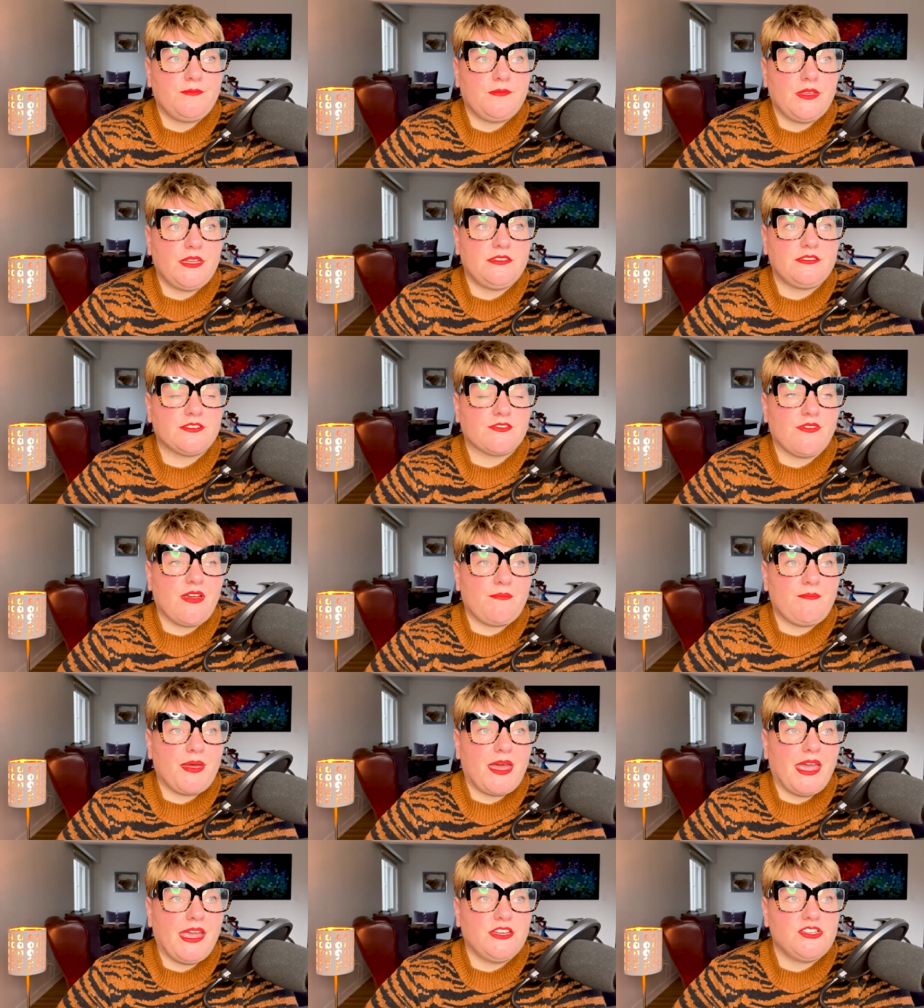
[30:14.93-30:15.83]
Instagram
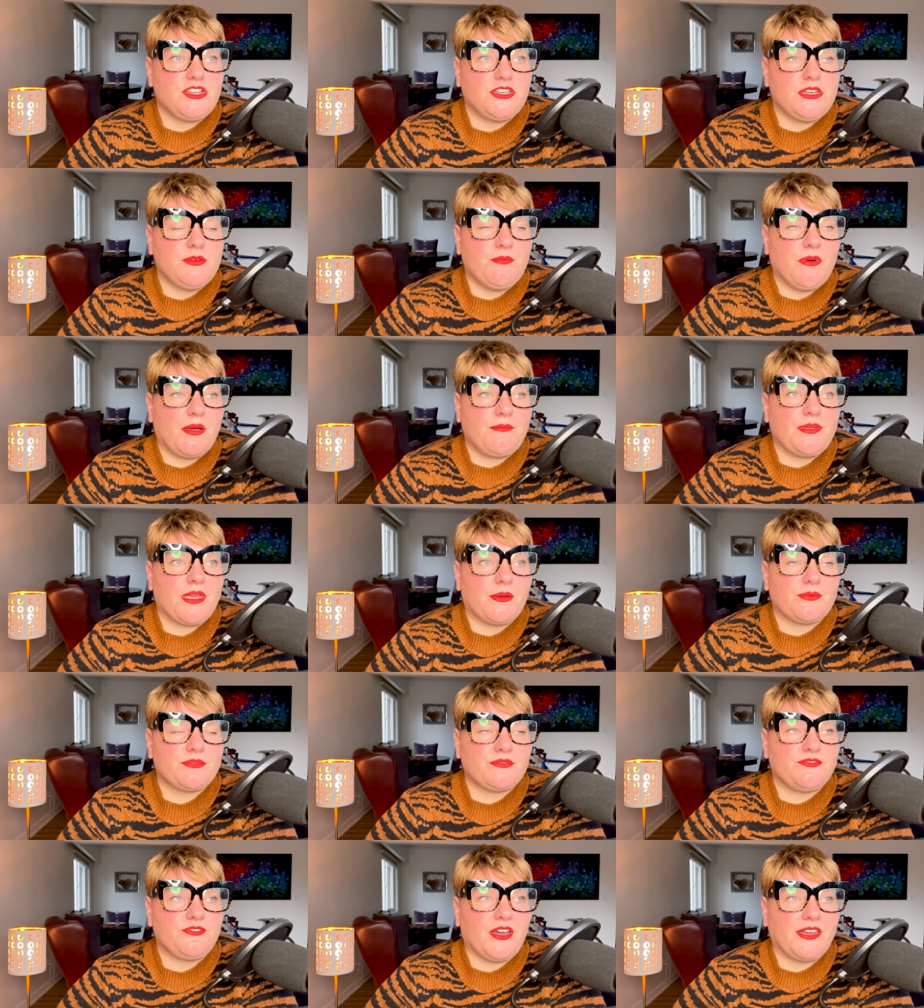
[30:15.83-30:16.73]
page and you might be
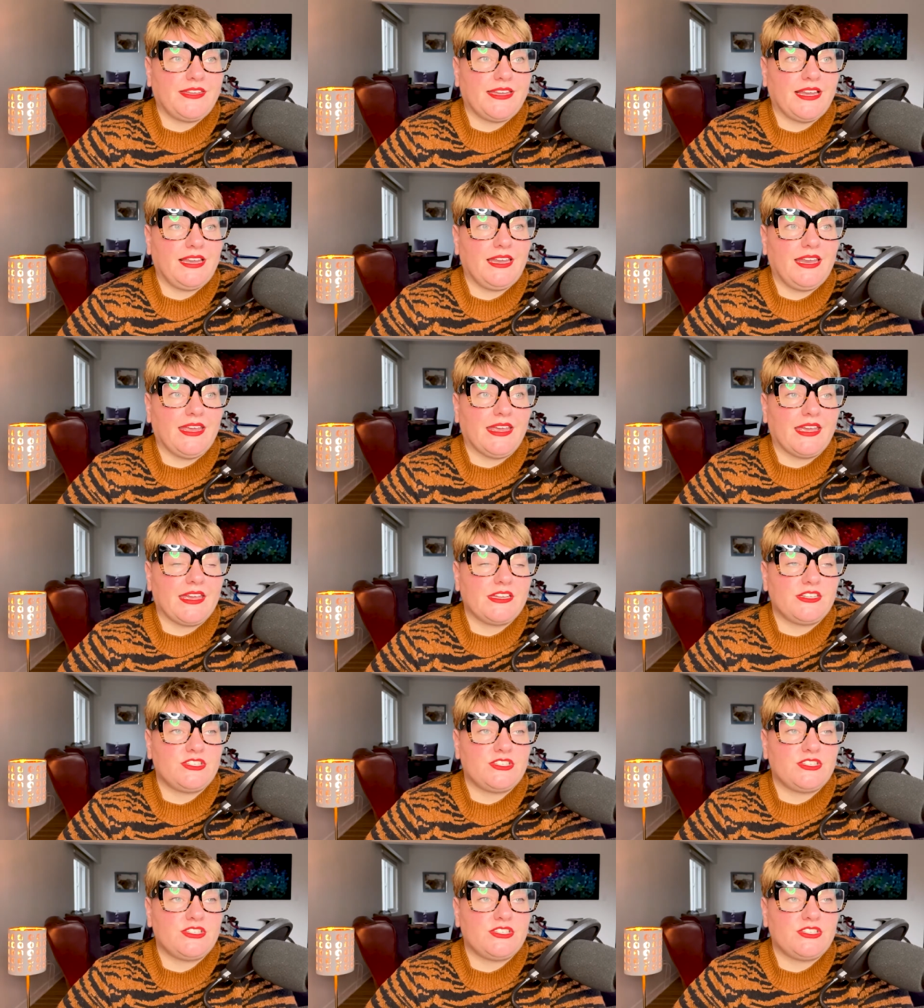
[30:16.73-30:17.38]
able to find a link